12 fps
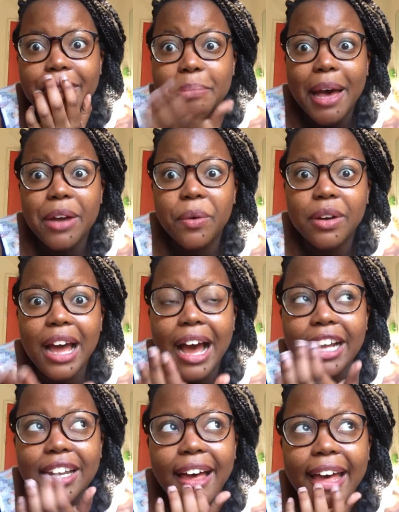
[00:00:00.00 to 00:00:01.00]
the bad one.
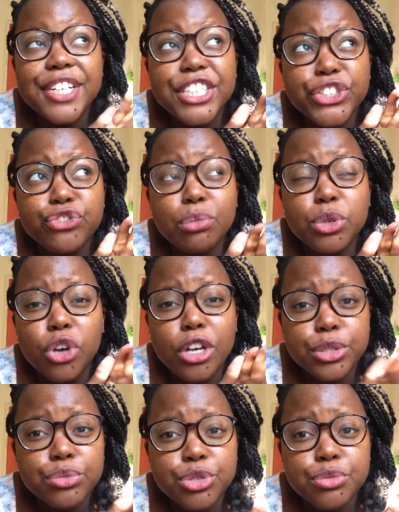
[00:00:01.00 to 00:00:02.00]
I lie, look at you from
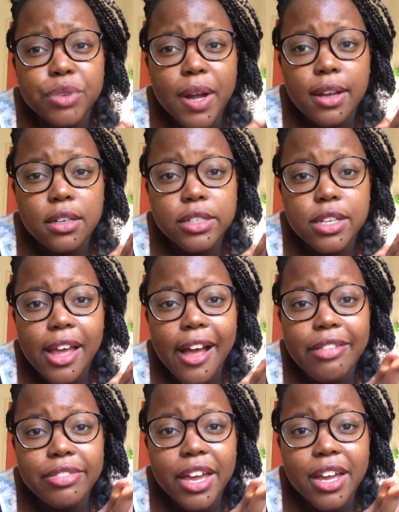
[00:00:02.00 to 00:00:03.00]
across the room, right?
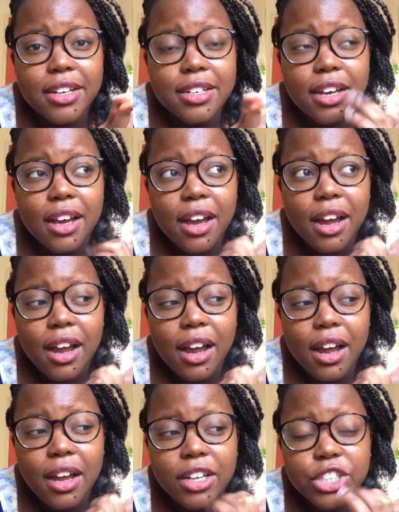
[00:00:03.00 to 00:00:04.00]
And then
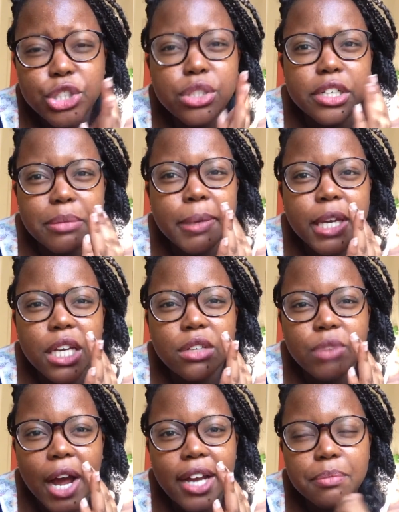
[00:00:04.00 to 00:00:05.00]
you look at me,
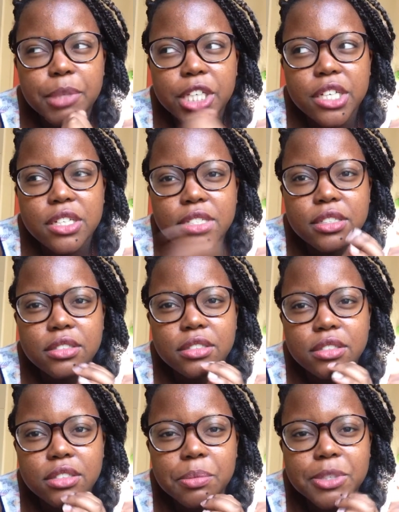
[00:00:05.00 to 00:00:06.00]
right? Because
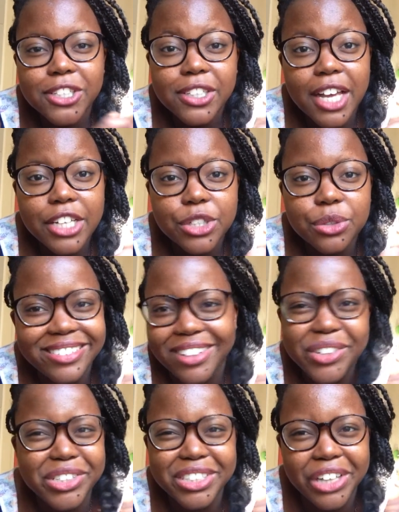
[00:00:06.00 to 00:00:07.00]
someone's looking at you.
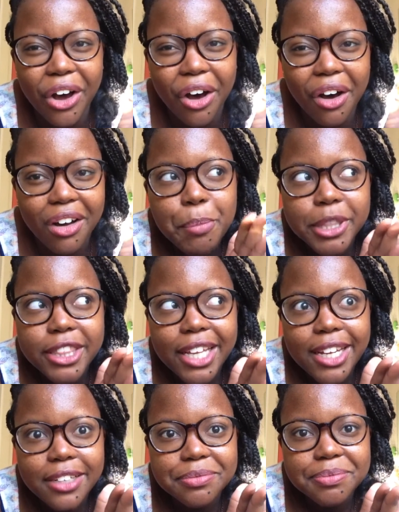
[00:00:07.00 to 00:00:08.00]
Duh. But
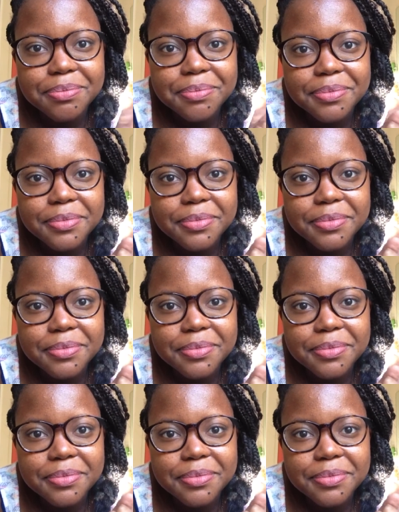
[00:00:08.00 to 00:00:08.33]
then,